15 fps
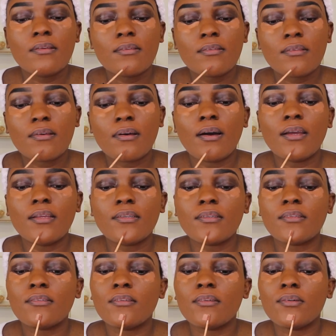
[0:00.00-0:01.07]
so I
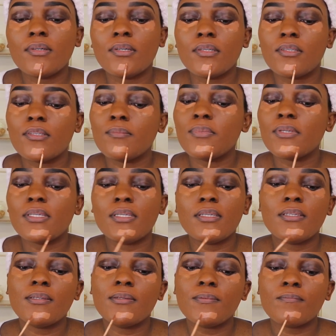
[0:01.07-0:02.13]
just don't want to
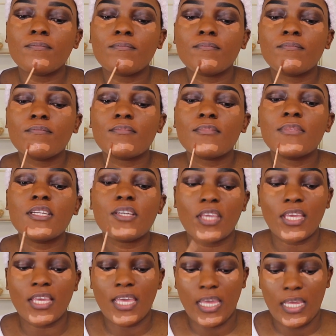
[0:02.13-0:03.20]
be
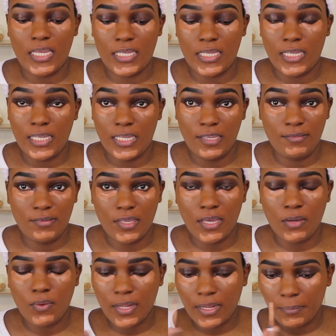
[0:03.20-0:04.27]
looking cakey, if you
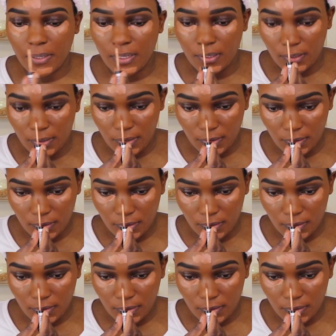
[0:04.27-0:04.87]
get what I mean.